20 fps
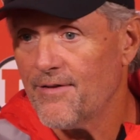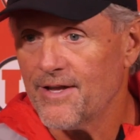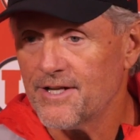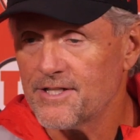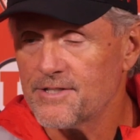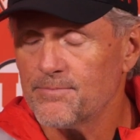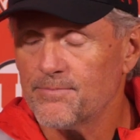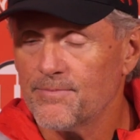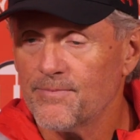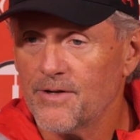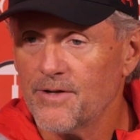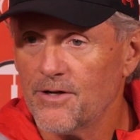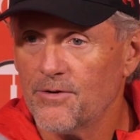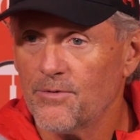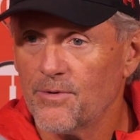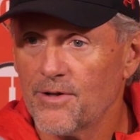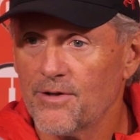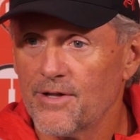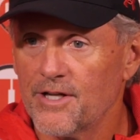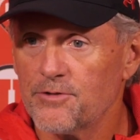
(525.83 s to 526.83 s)
That's, you know,
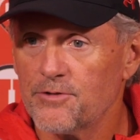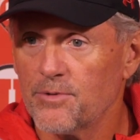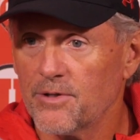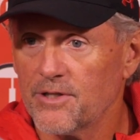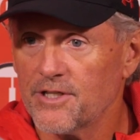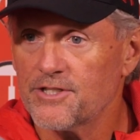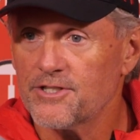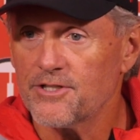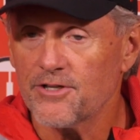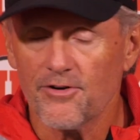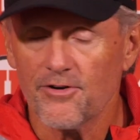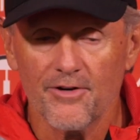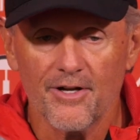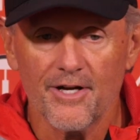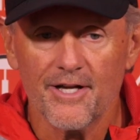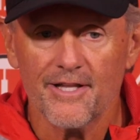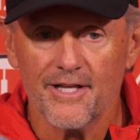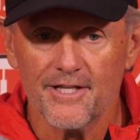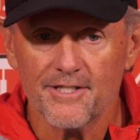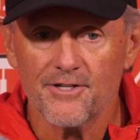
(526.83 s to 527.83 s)
whether that's realistic or
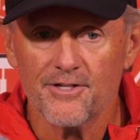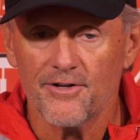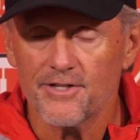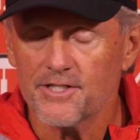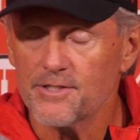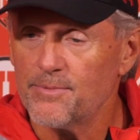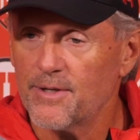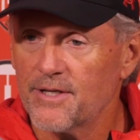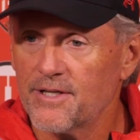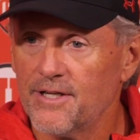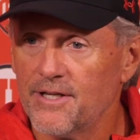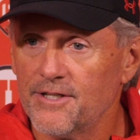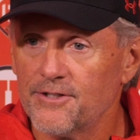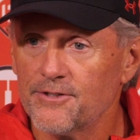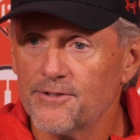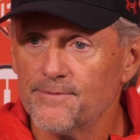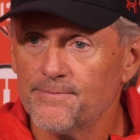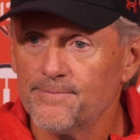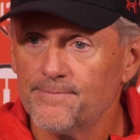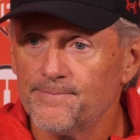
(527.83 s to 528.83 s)
not, that's our expectation.